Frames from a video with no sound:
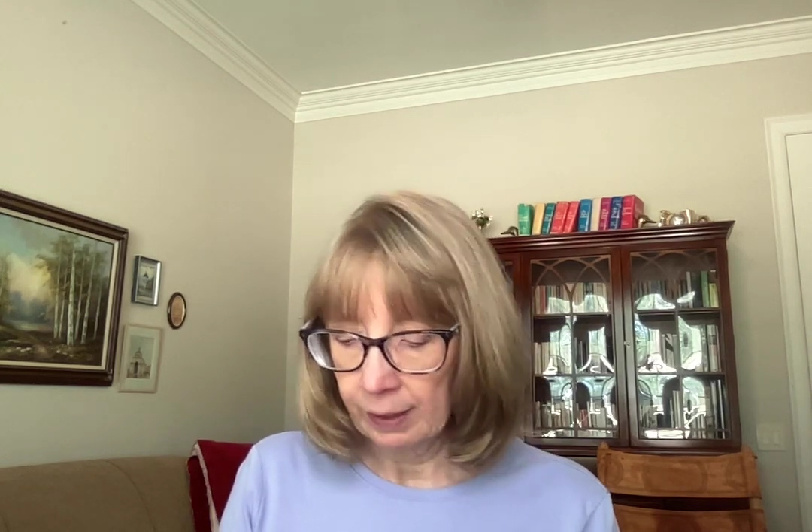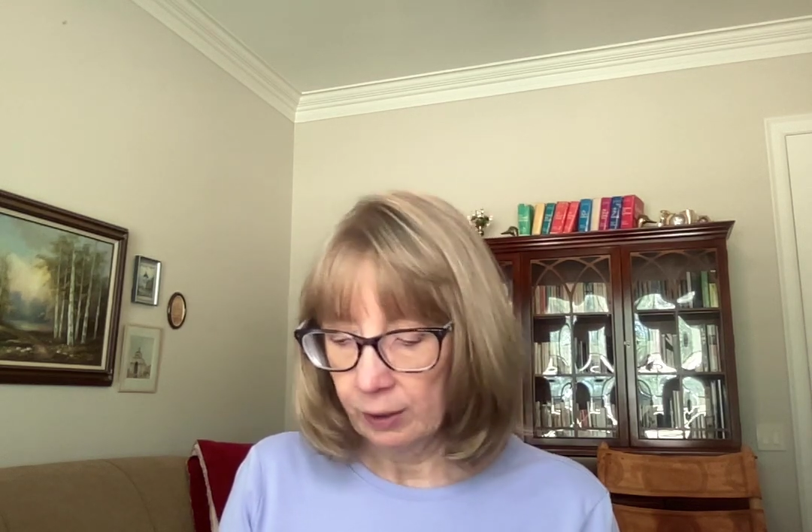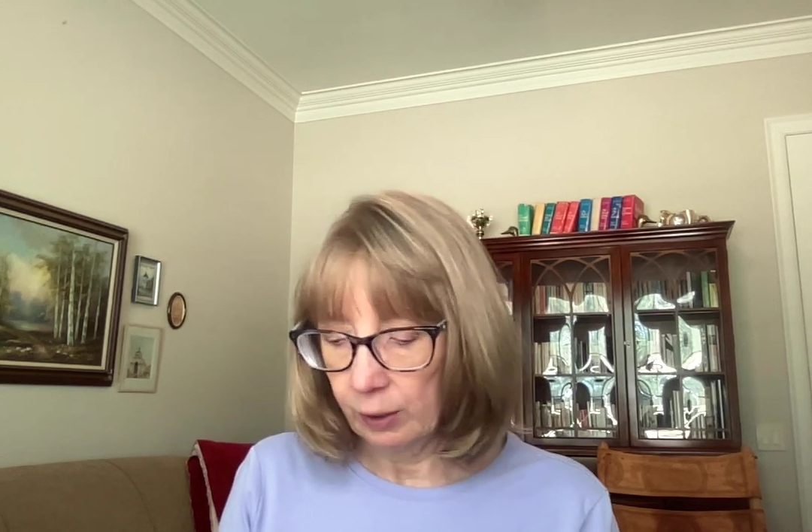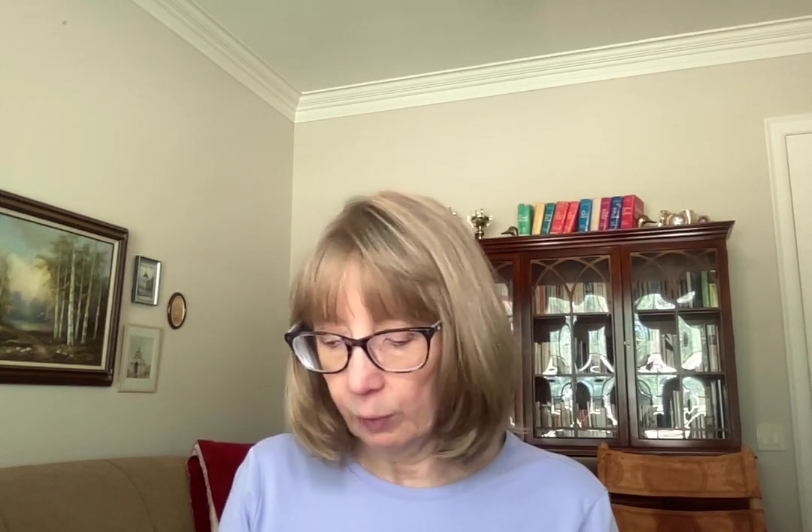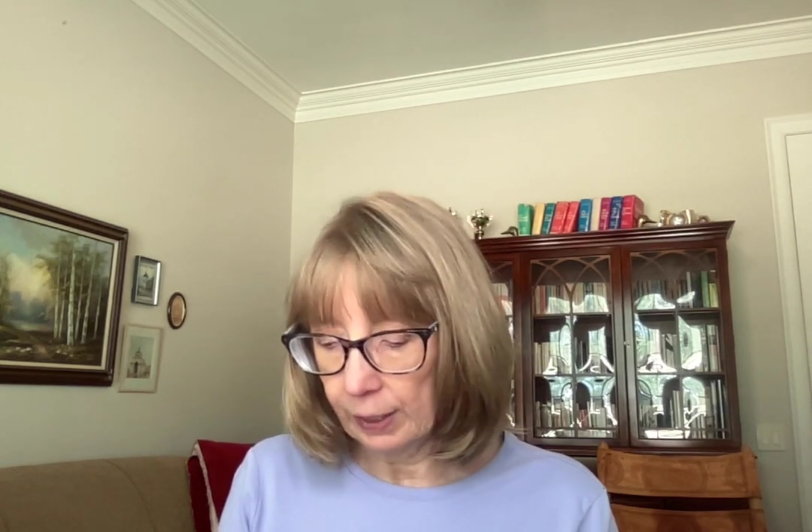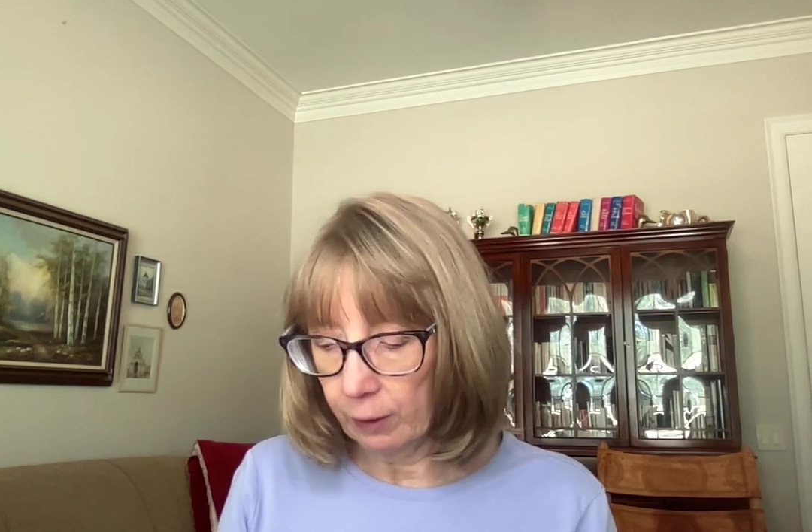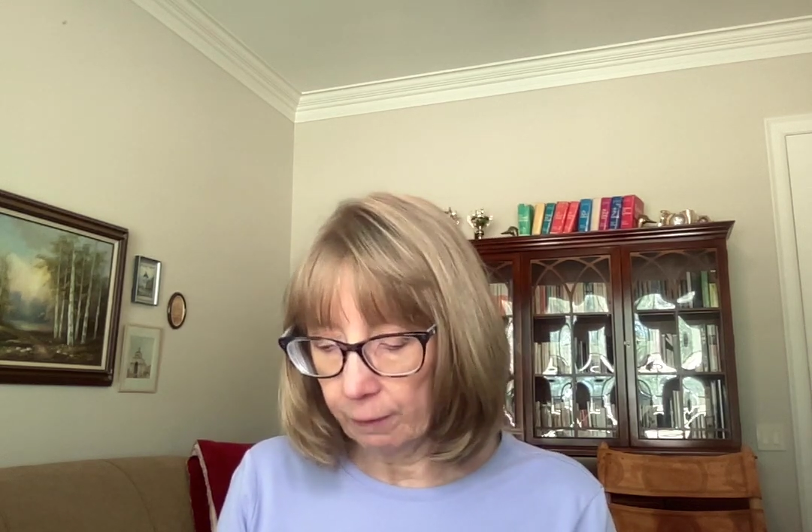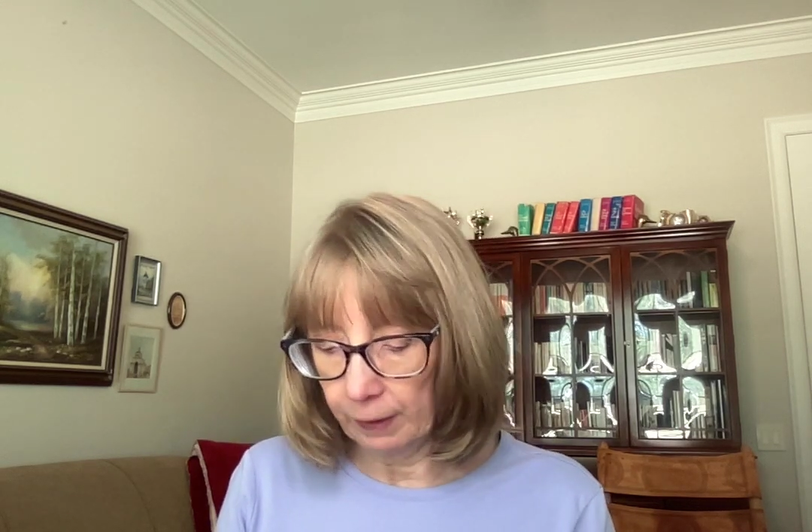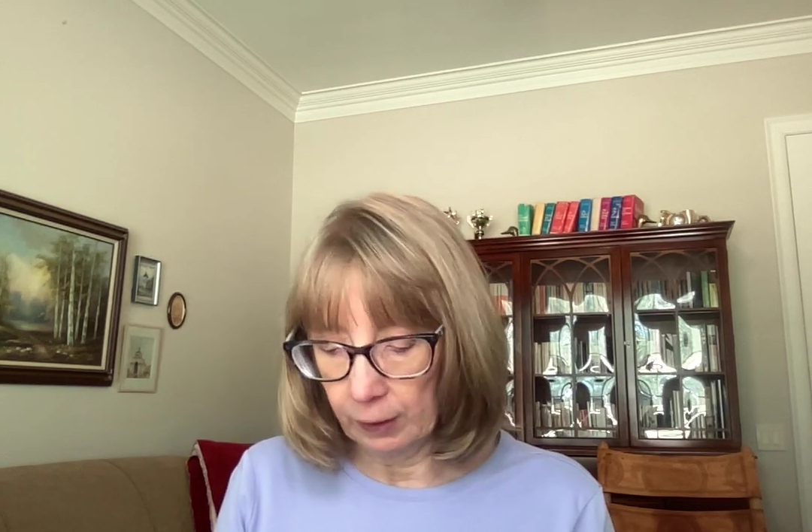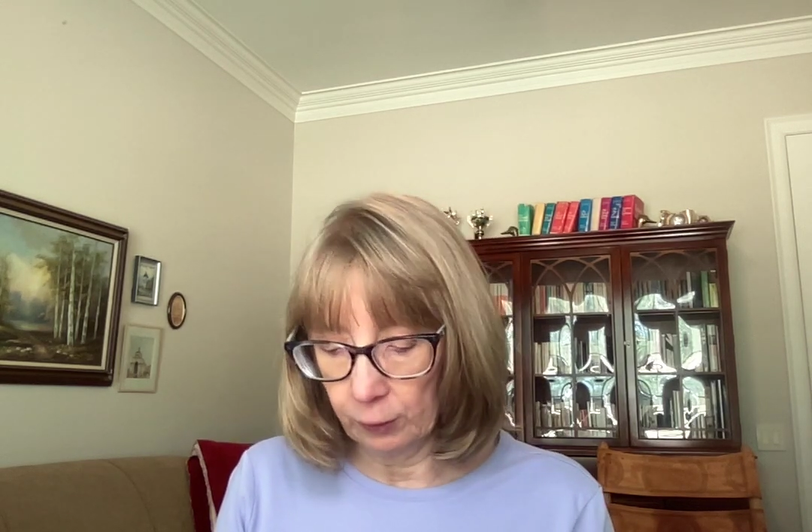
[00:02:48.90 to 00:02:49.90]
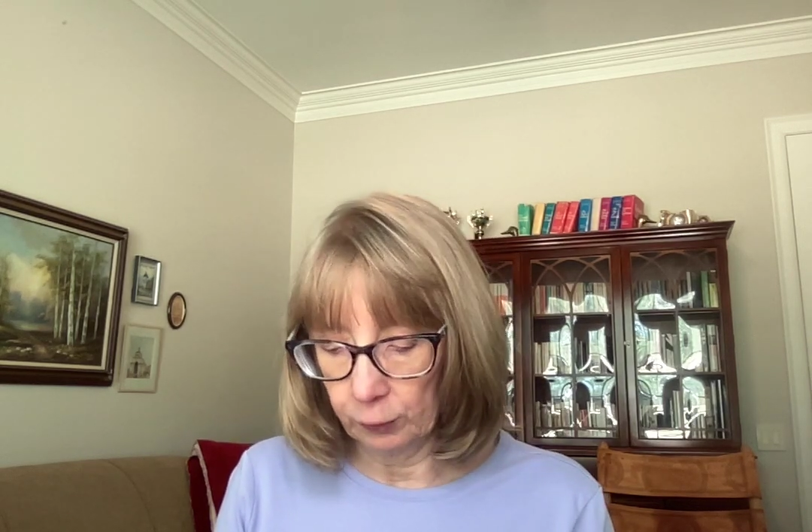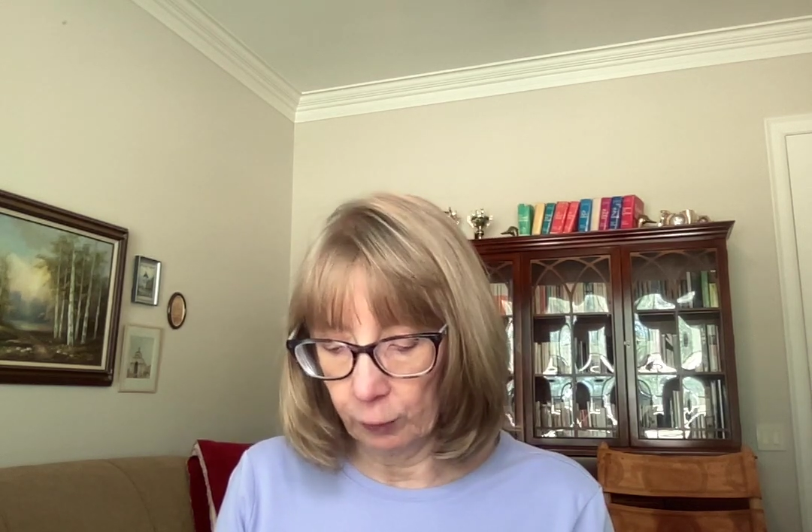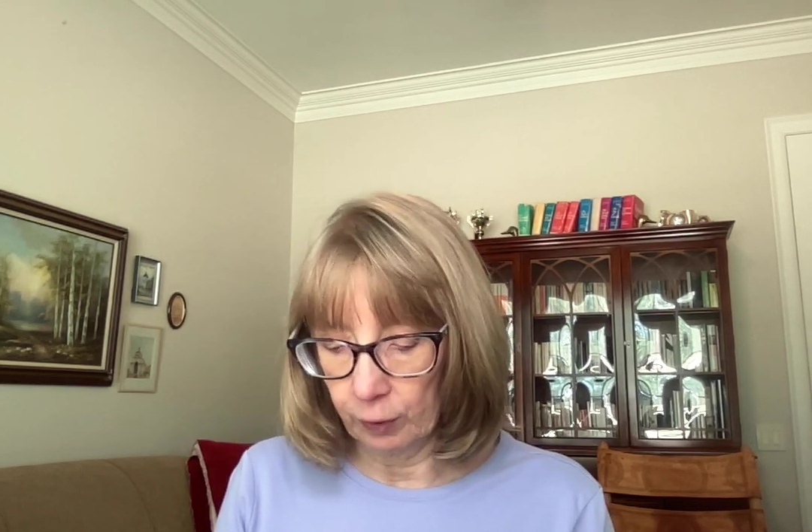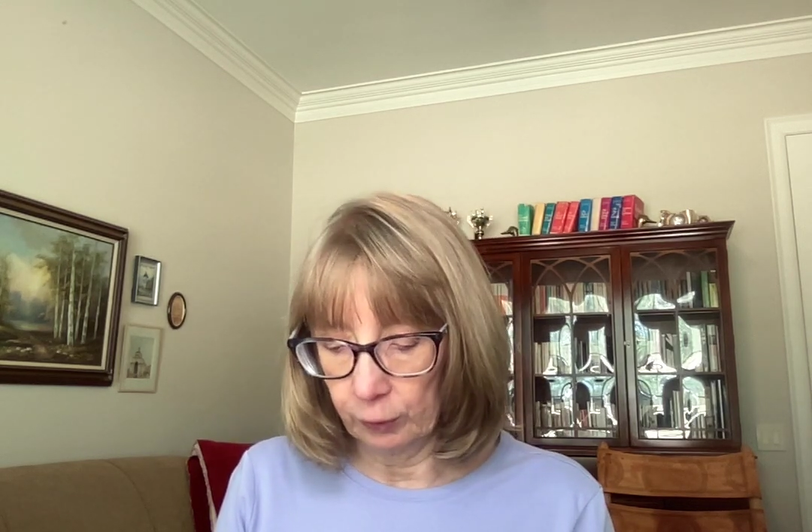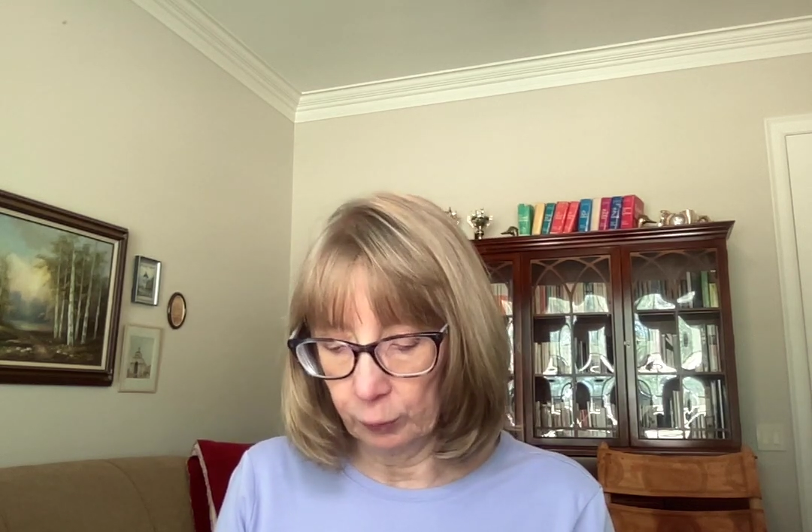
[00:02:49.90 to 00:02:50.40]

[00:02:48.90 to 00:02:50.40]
She ran her fingers over the